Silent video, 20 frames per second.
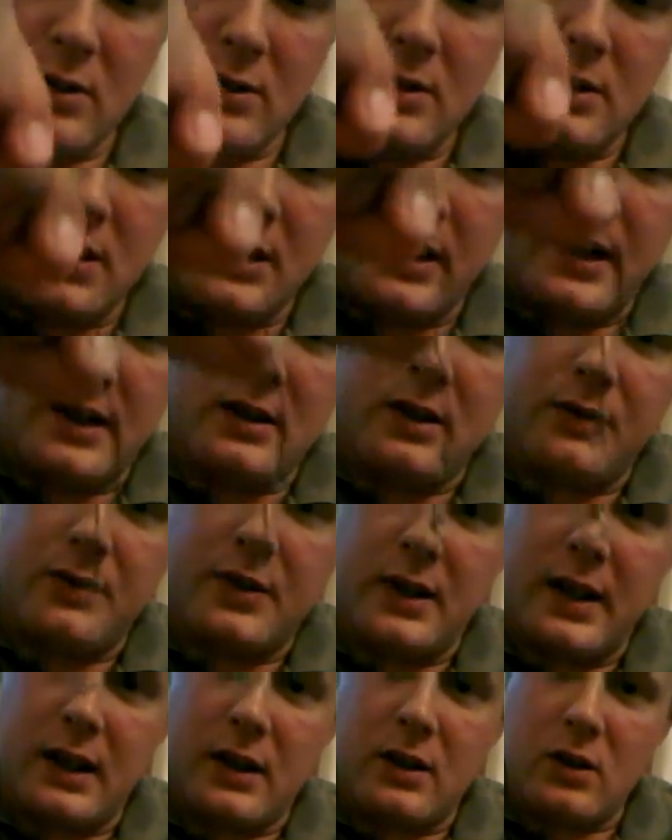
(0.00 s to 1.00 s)
on to the end of the
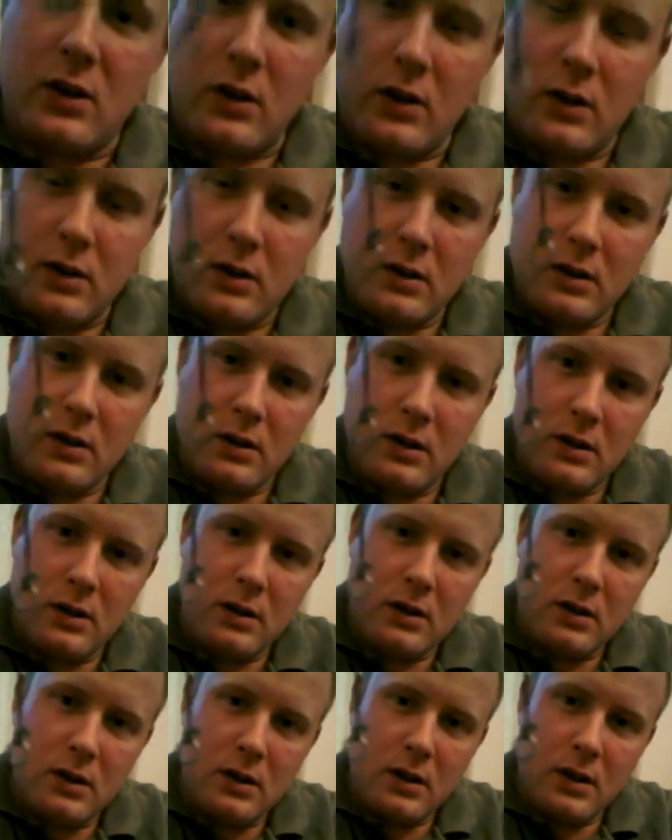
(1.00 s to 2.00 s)
lead core.
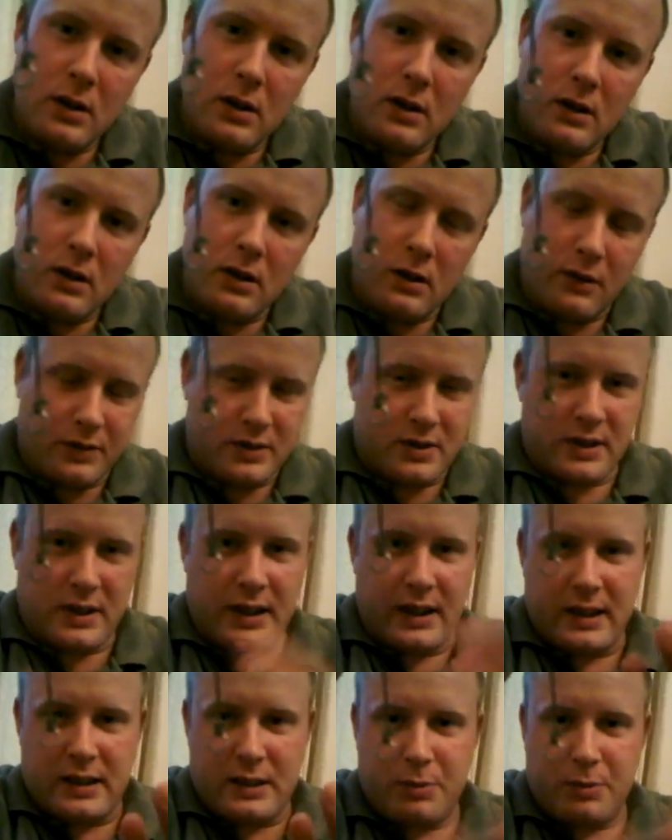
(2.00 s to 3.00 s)
Obviously
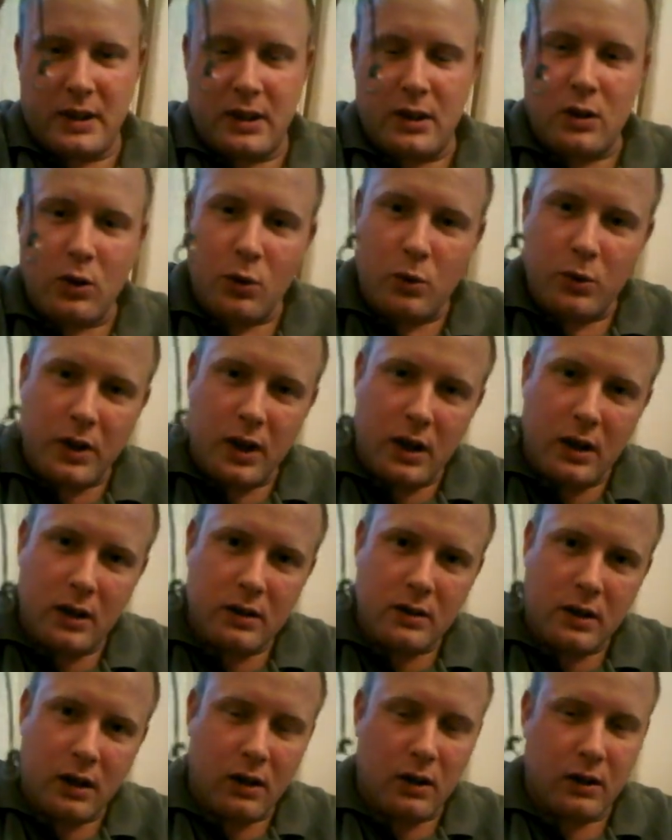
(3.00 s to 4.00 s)
ESP, Calder,
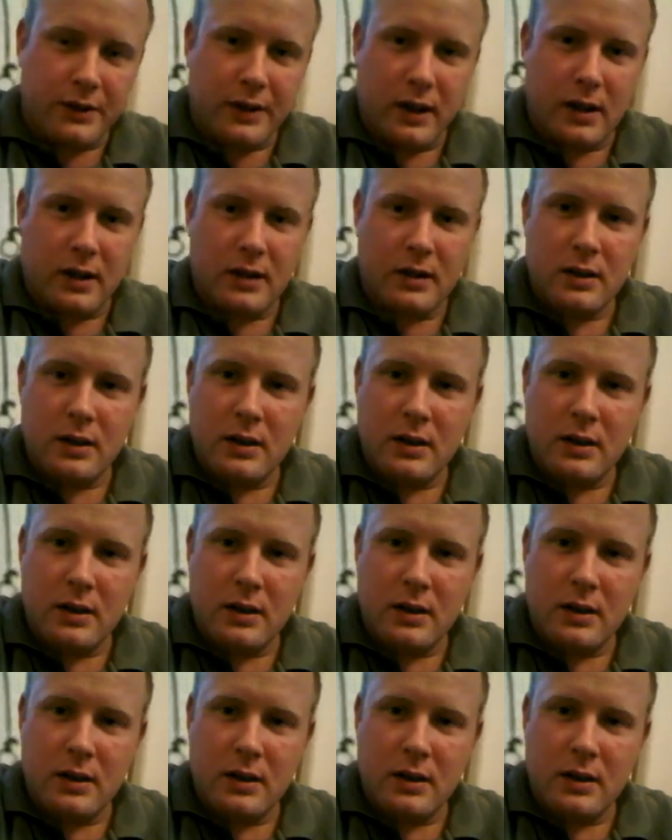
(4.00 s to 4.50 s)
Gardner